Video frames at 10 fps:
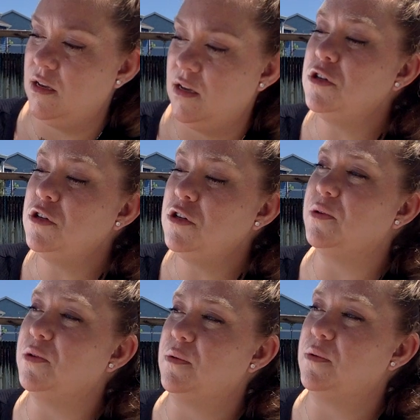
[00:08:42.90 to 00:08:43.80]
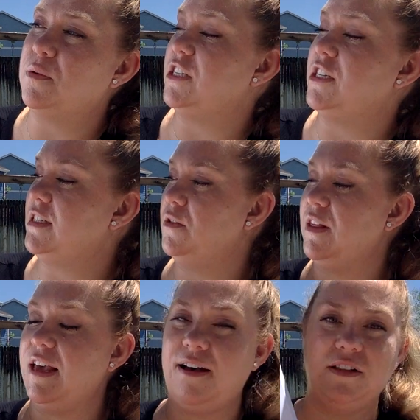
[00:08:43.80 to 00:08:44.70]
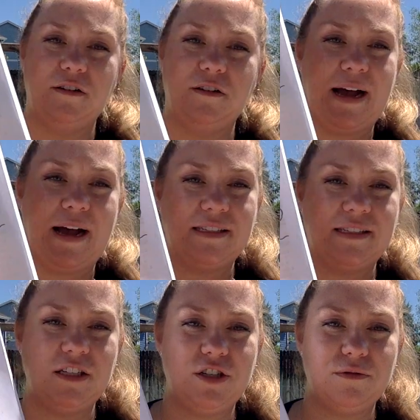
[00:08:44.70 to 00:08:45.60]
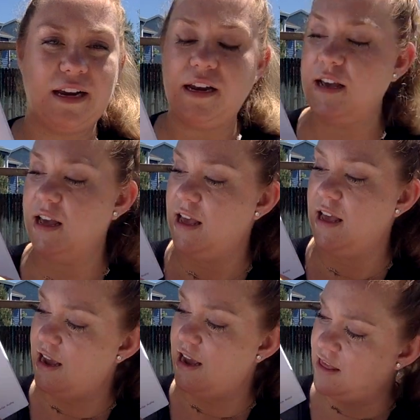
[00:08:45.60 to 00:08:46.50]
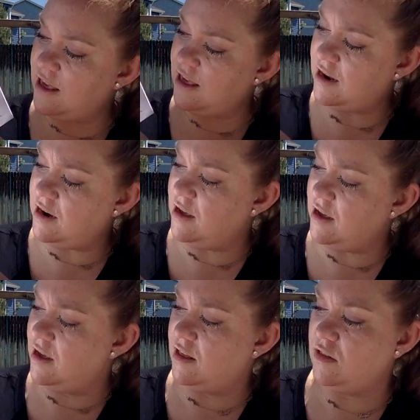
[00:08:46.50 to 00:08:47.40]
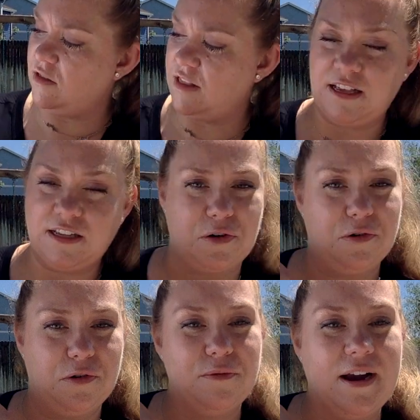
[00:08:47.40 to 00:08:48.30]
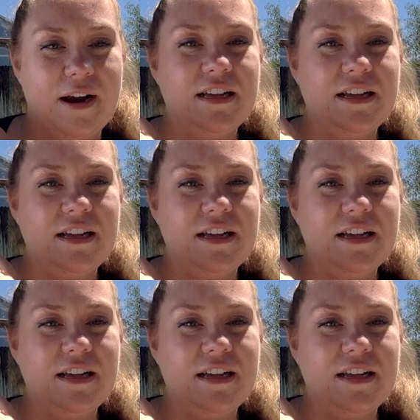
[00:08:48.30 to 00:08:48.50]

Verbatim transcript: multiple choice questions. So they have a little passage to read and then they circle the right